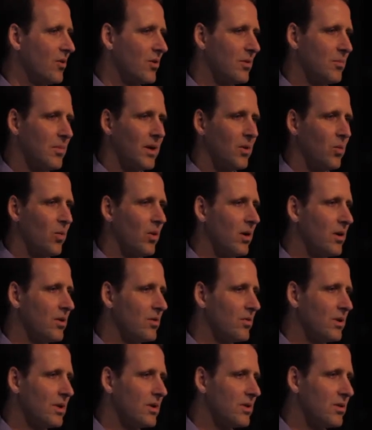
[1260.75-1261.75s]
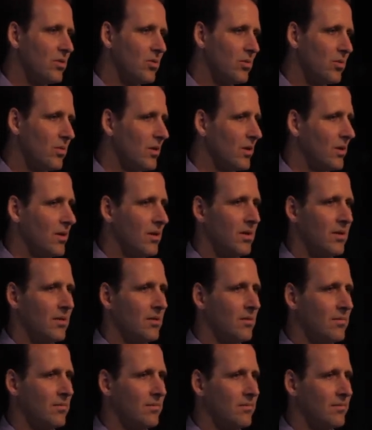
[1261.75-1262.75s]
or it might wander into
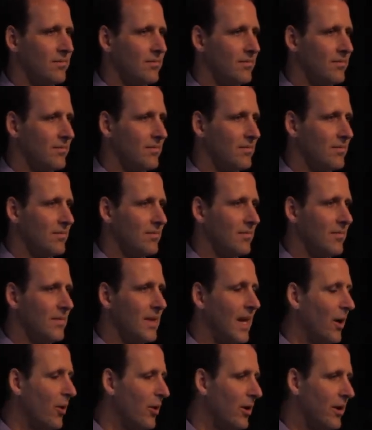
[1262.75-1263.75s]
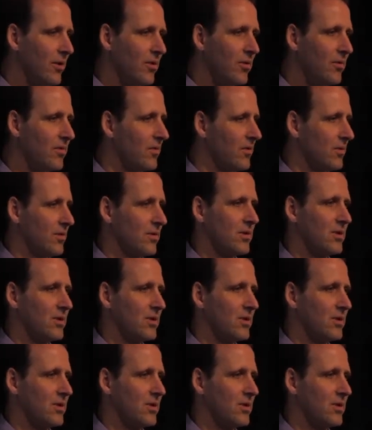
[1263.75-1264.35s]
narrative, or